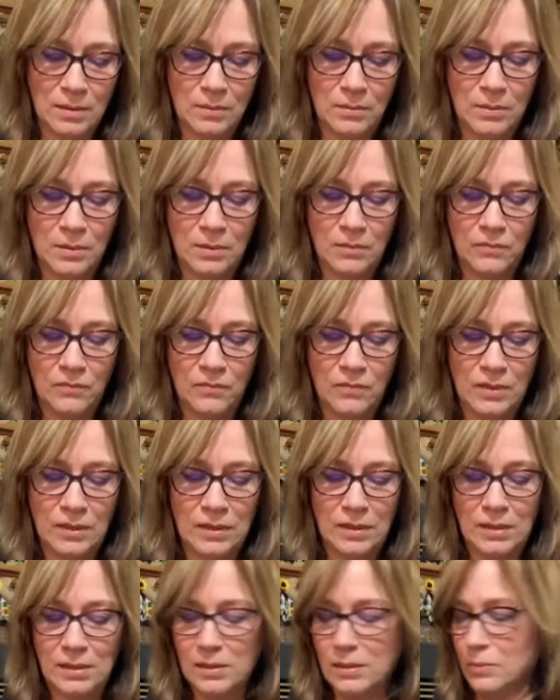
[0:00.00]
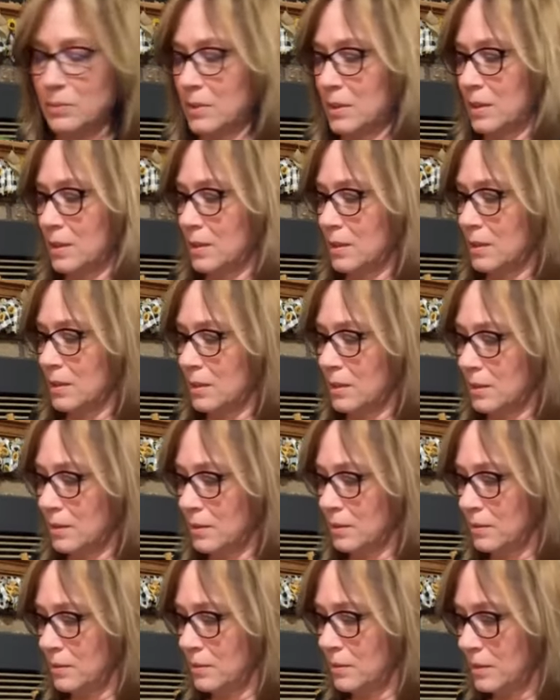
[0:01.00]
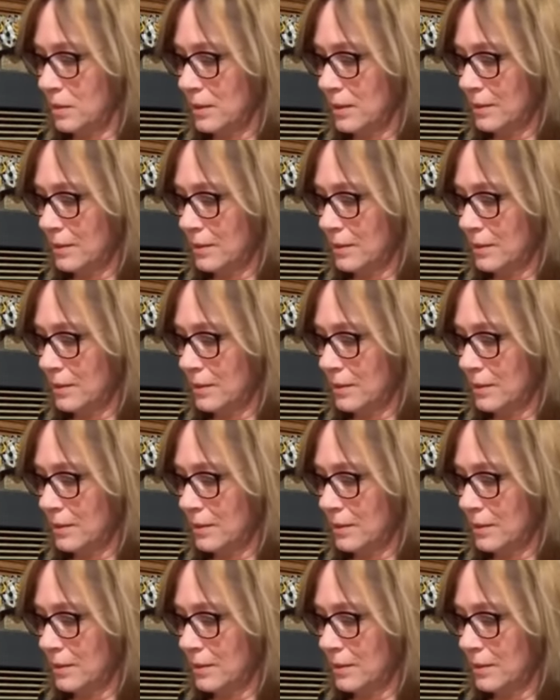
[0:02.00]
Okay, we're gonna fit this one in here.